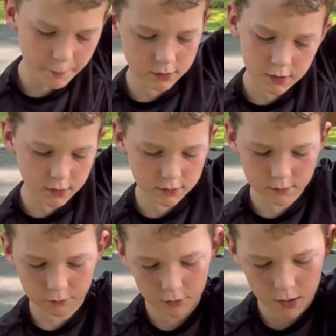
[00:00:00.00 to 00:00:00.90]
Not
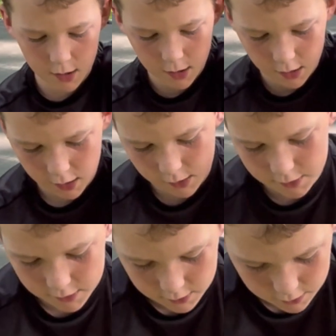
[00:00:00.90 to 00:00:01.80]

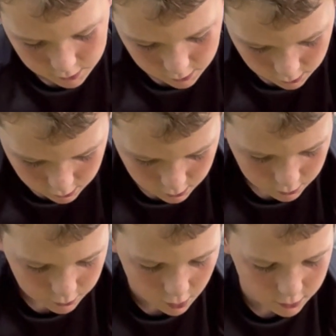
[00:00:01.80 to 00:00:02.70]
surprised.
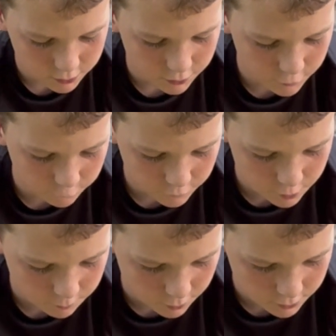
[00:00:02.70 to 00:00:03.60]
Dr.
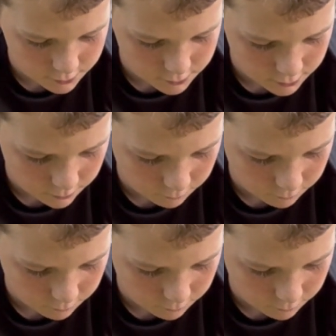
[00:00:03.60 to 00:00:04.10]
Doofenshmirtz, Team